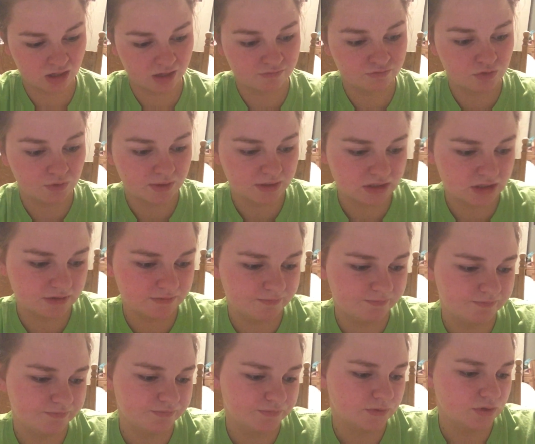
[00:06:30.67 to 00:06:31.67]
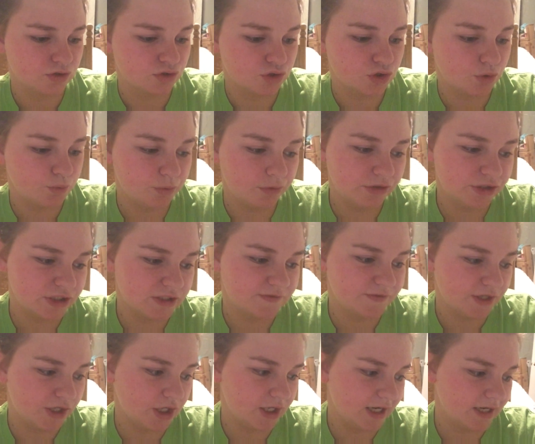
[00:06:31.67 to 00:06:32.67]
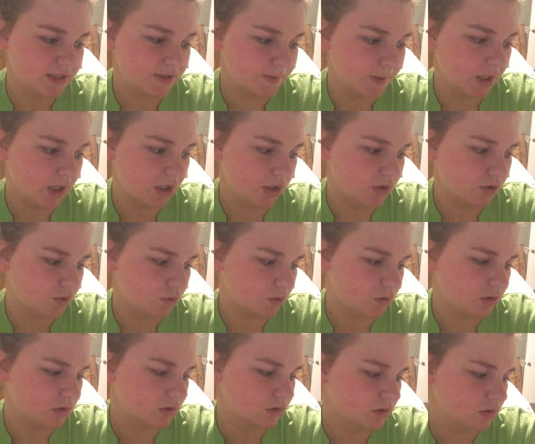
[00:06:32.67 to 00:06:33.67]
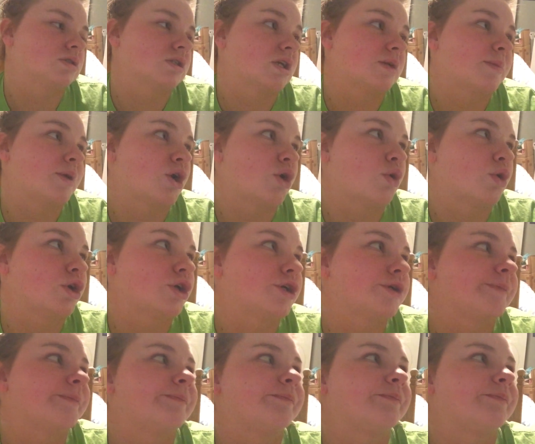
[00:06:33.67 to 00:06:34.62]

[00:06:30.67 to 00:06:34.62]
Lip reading: I have no idea. So we'll just figure it out as we go. It's gonna be hard.